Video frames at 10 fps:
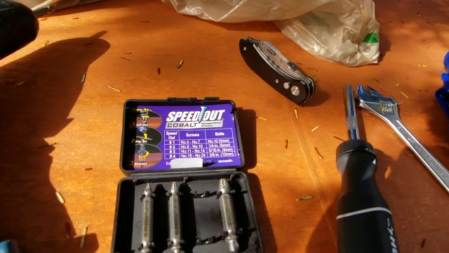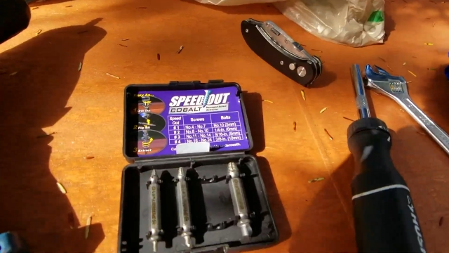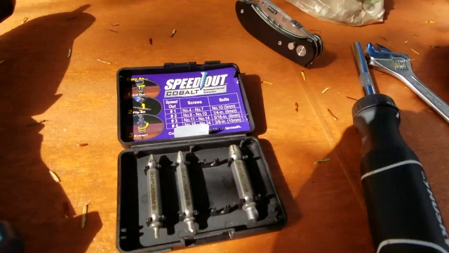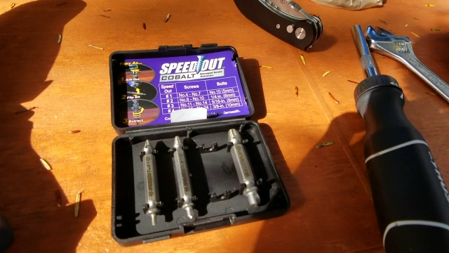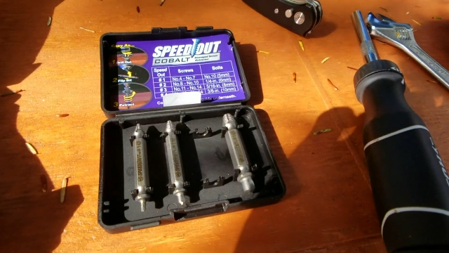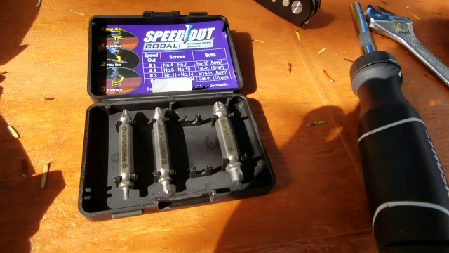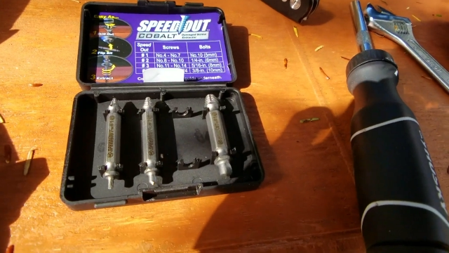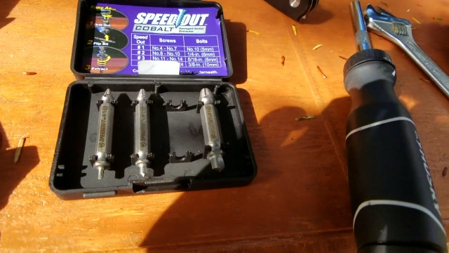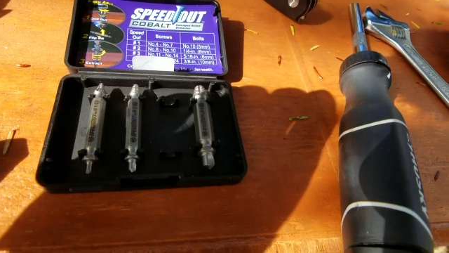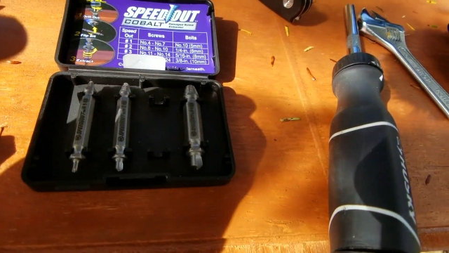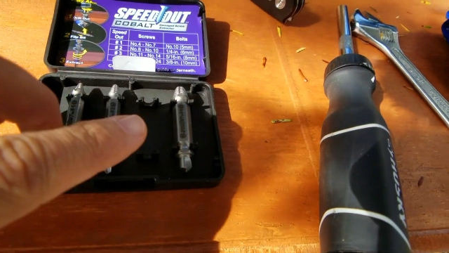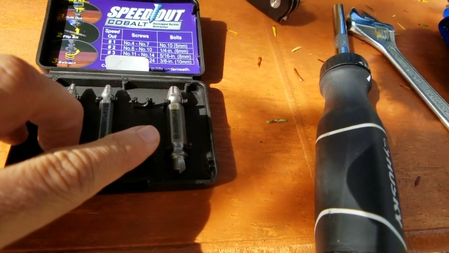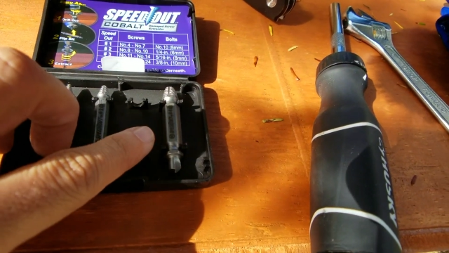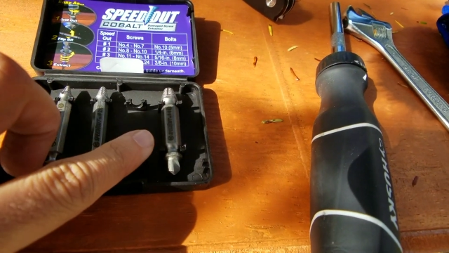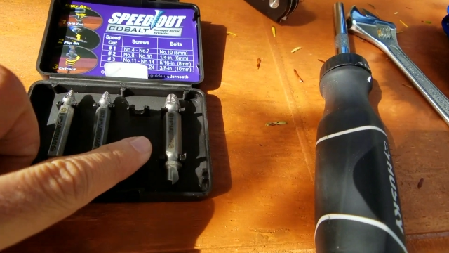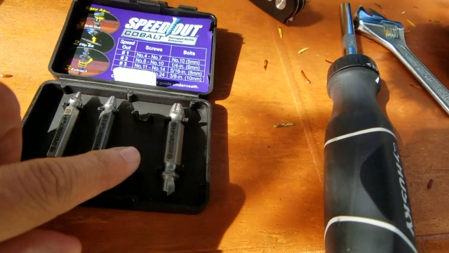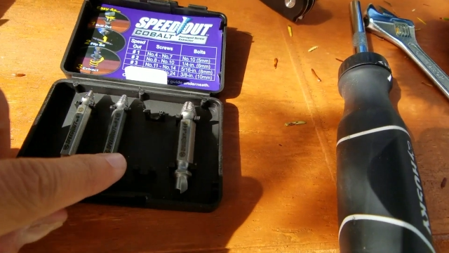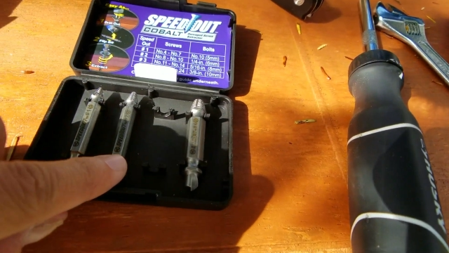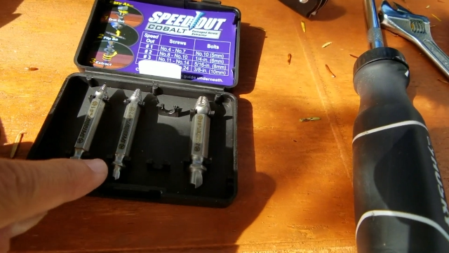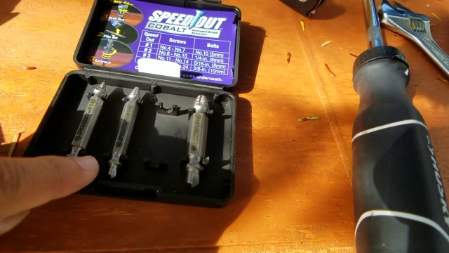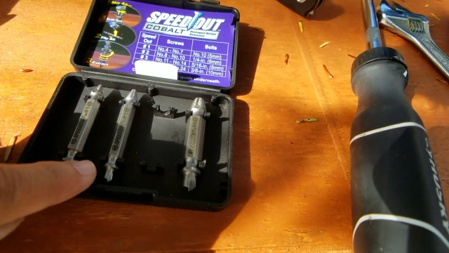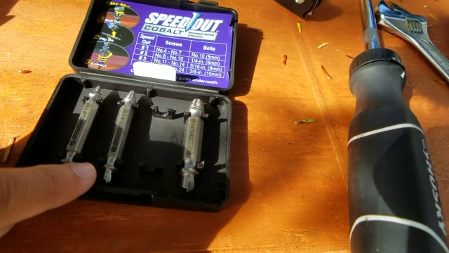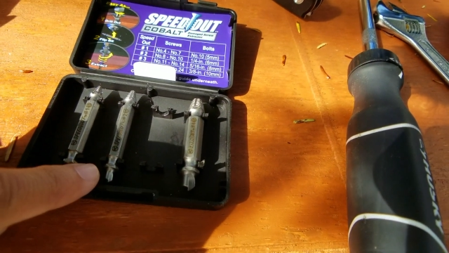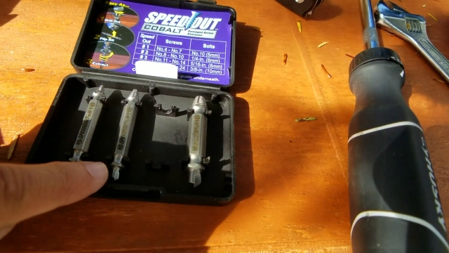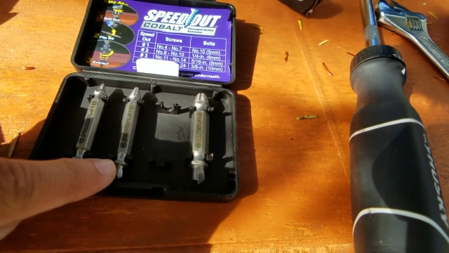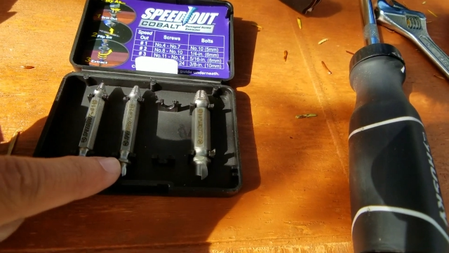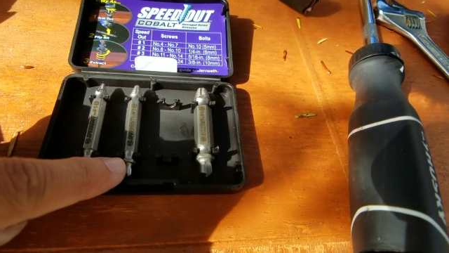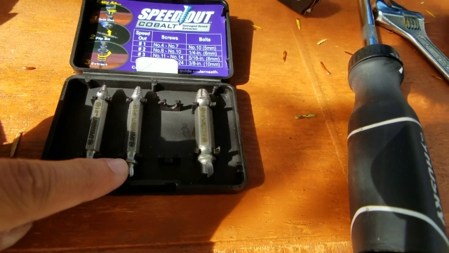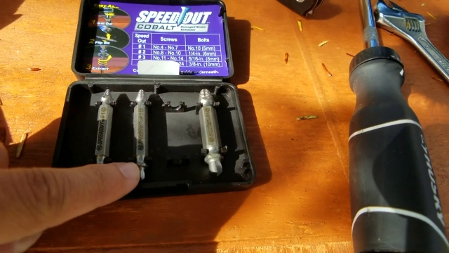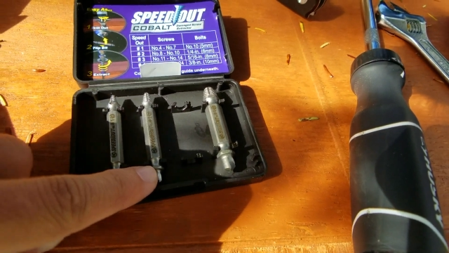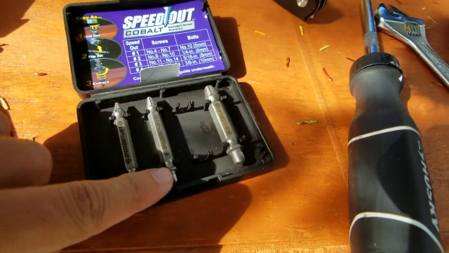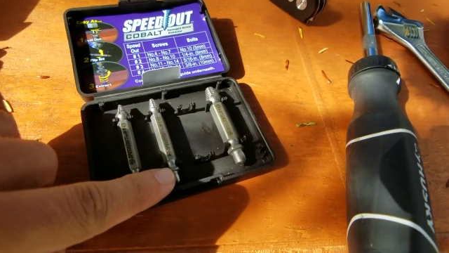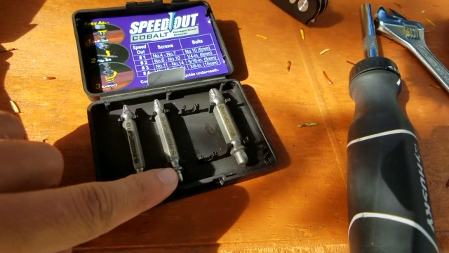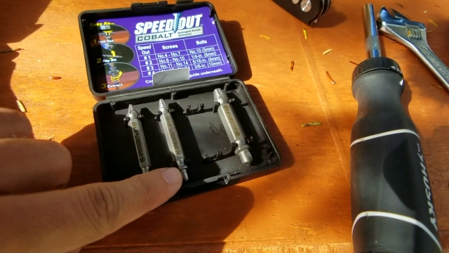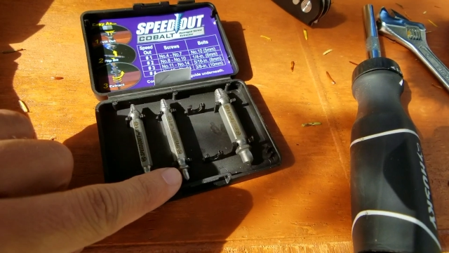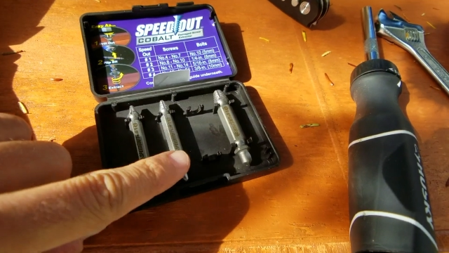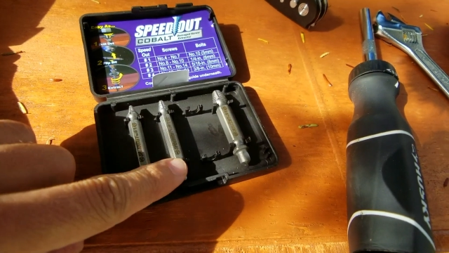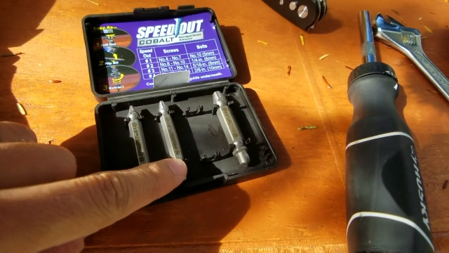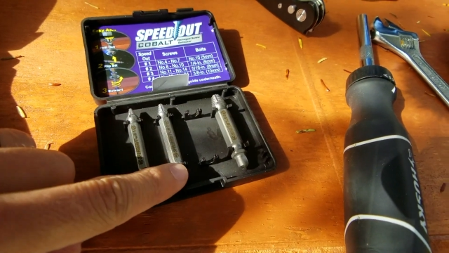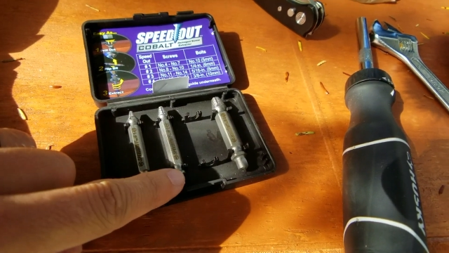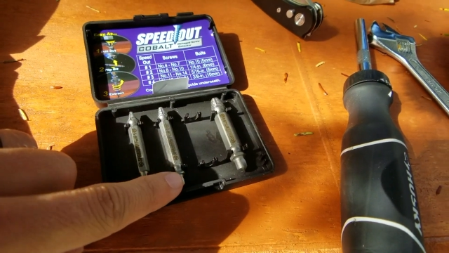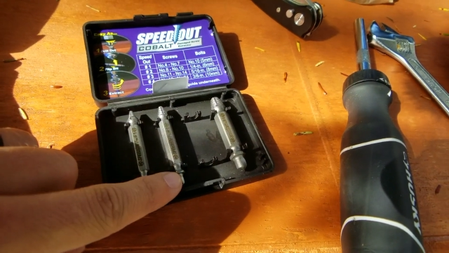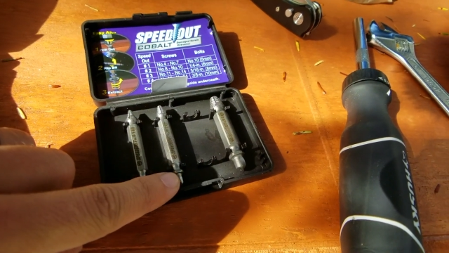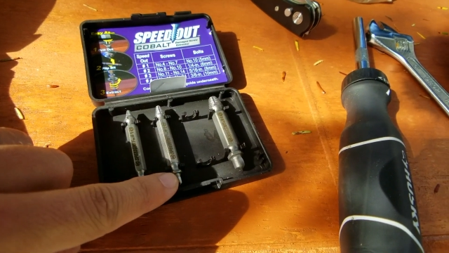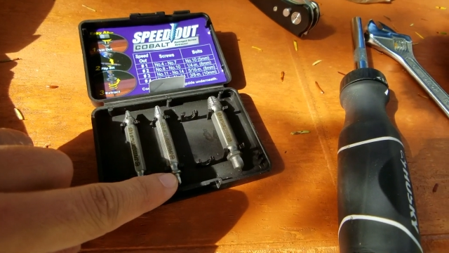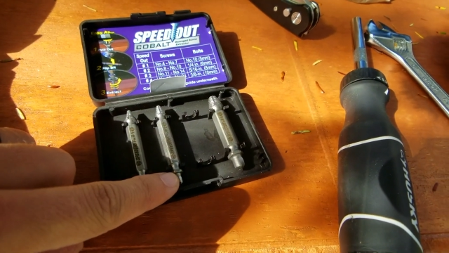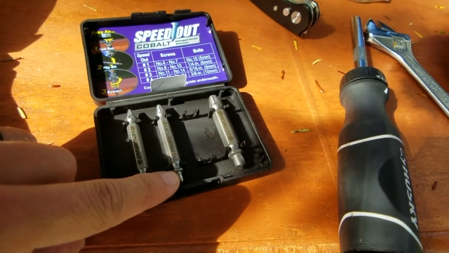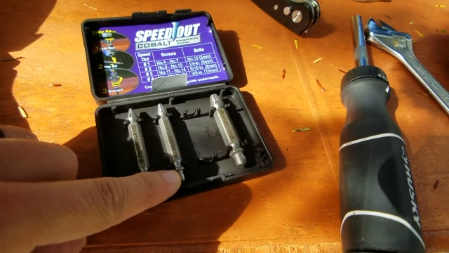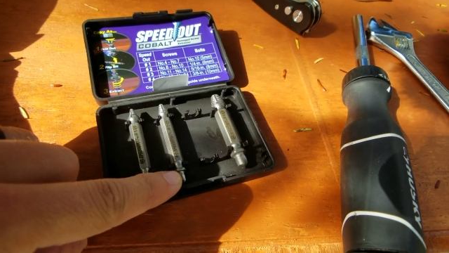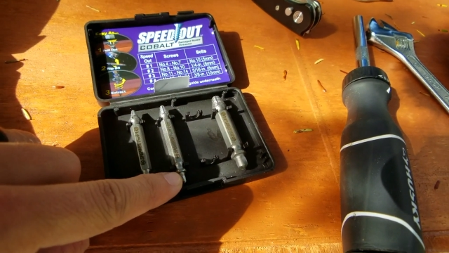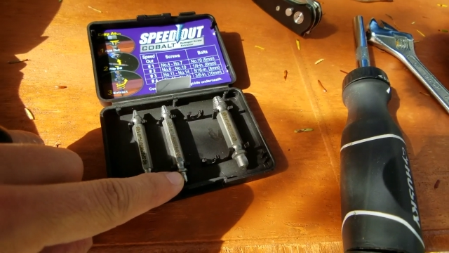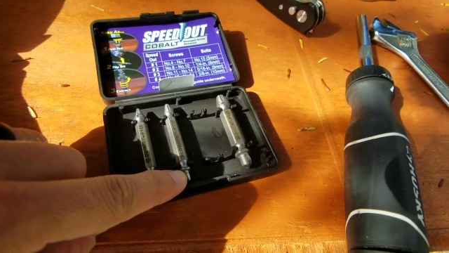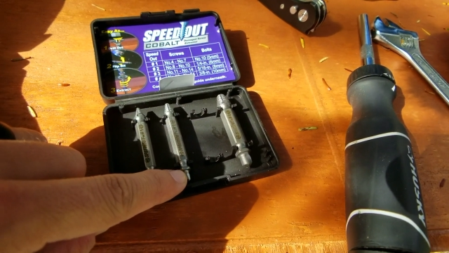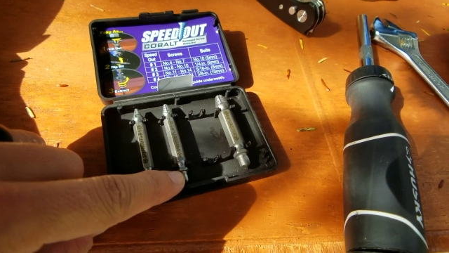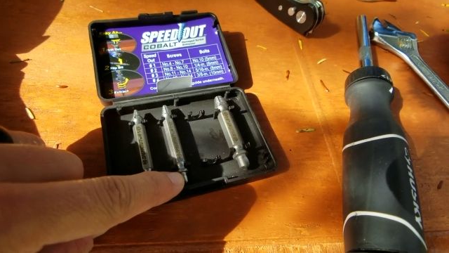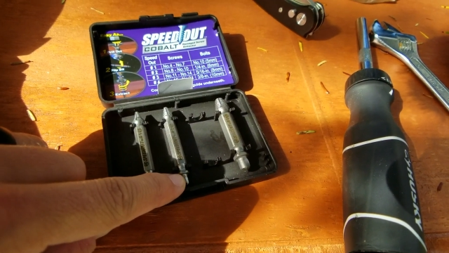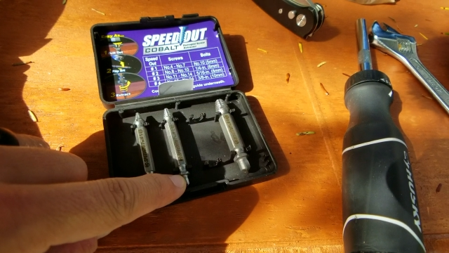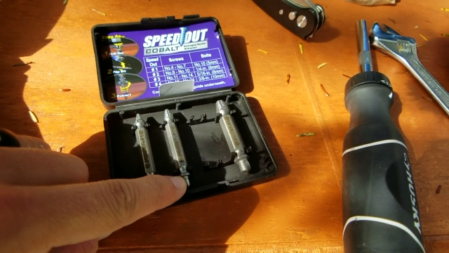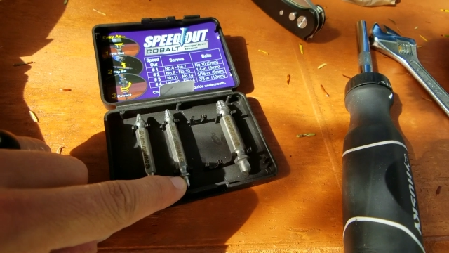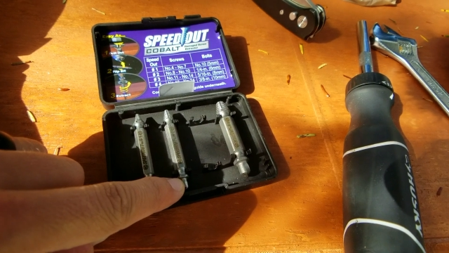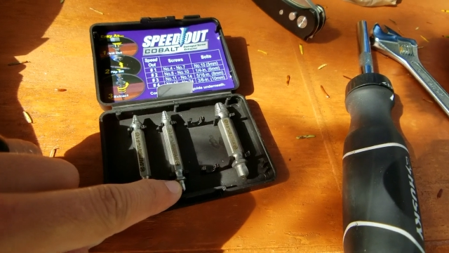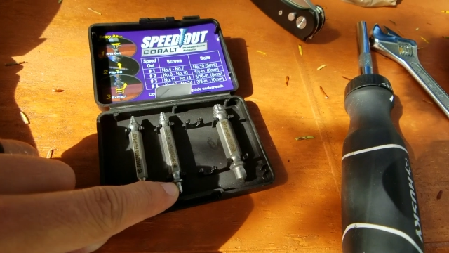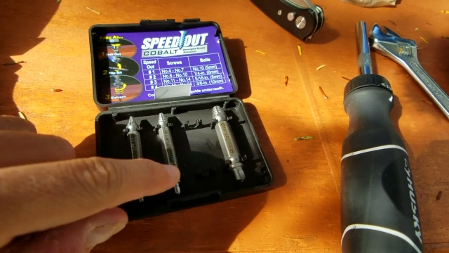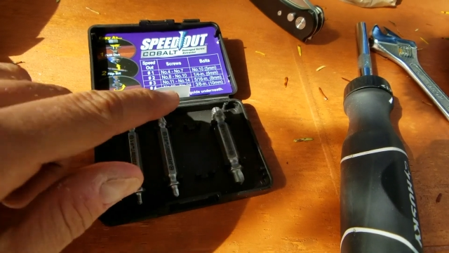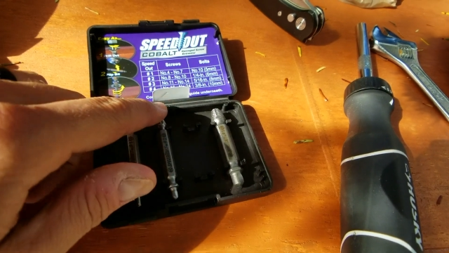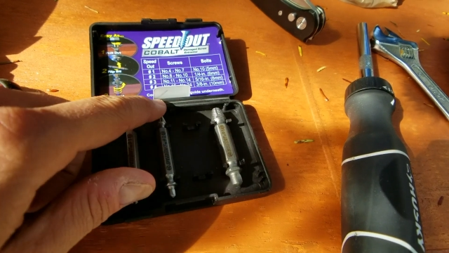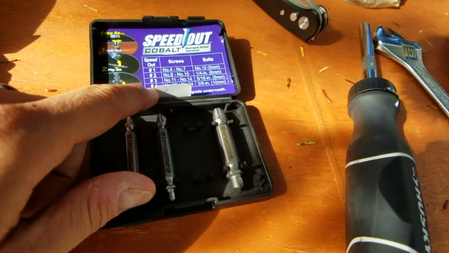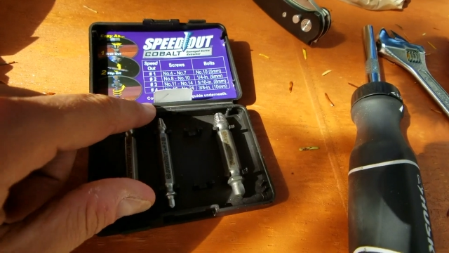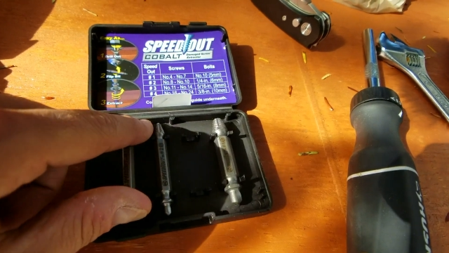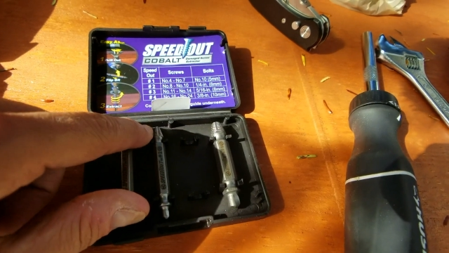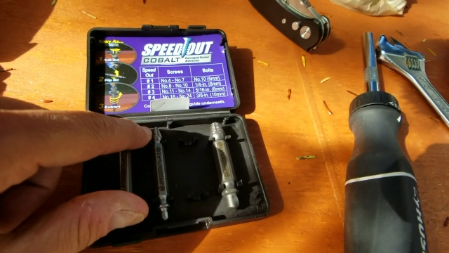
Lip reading: (no speaker visible)